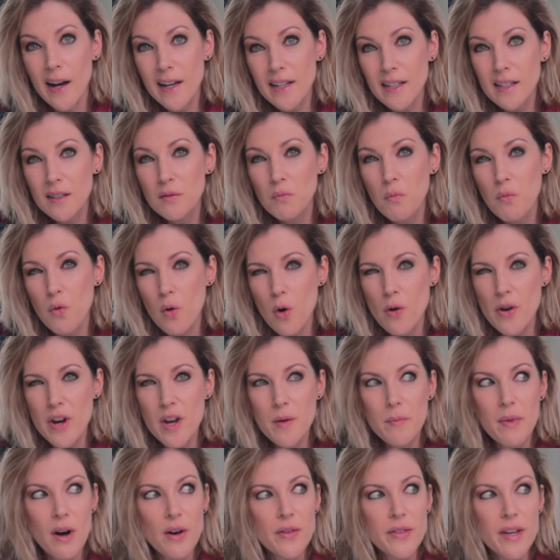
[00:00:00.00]
I didn't worry
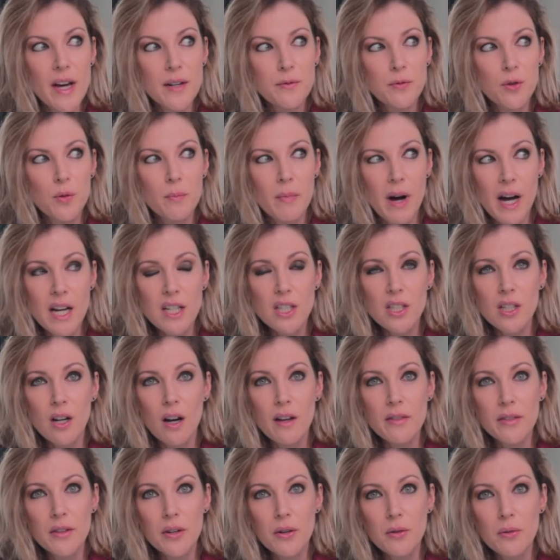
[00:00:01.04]
about that for my
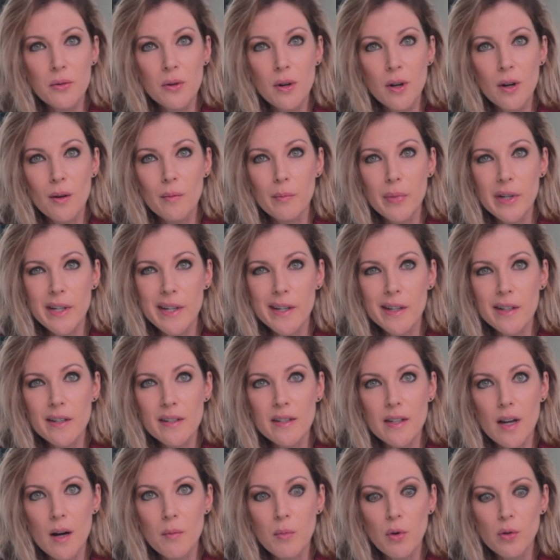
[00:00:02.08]
shot though,
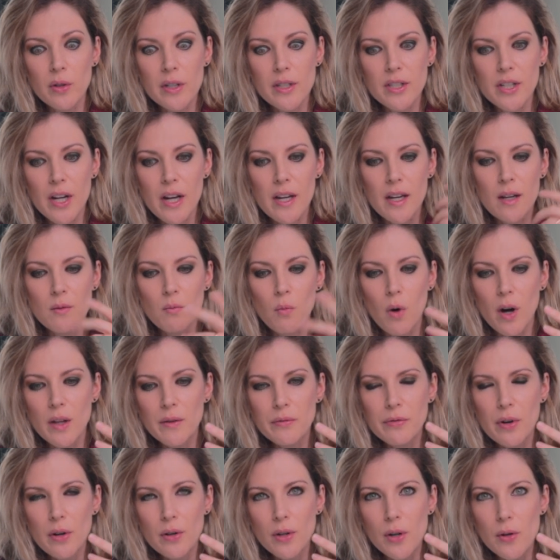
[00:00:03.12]
because I'm only taking one
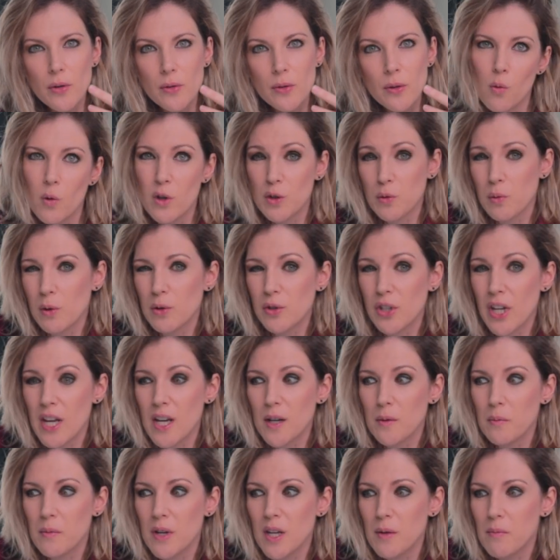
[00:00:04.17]
photo, which will
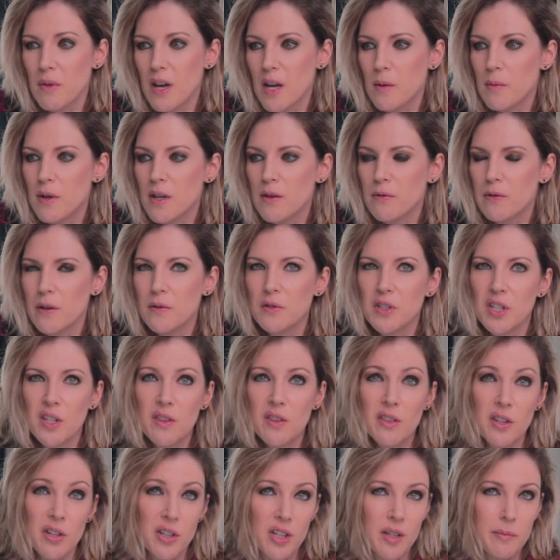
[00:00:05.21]
take me maybe
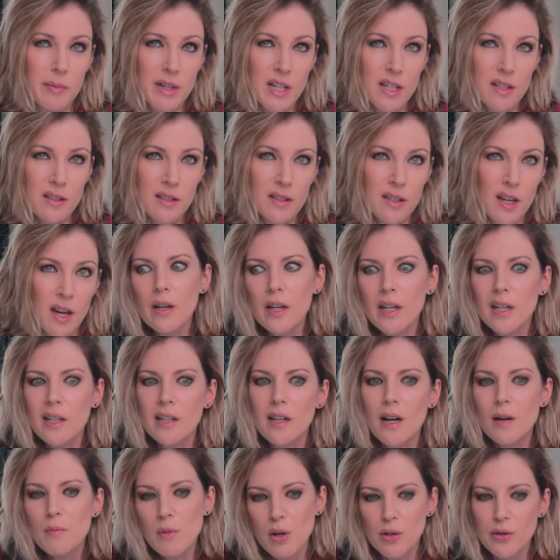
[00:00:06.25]
15-30 minutes, and
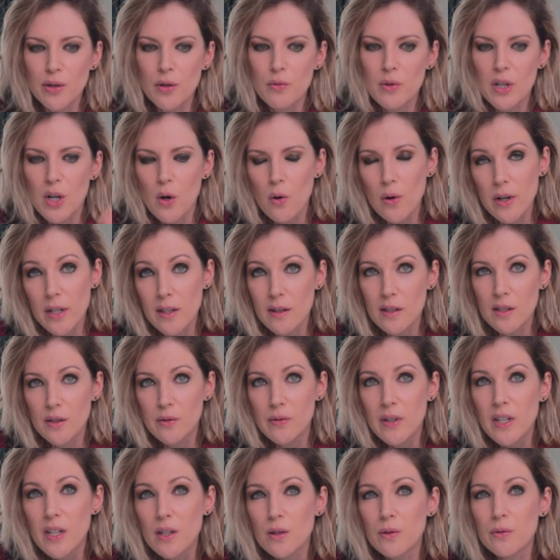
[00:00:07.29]
I'm also recording this
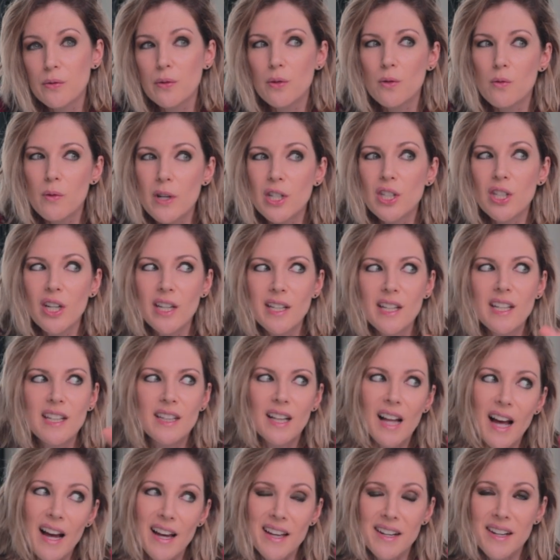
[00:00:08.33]
video for which I need
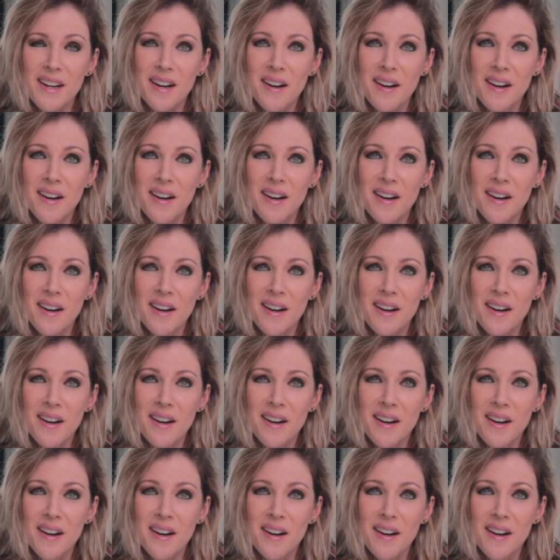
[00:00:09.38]
light.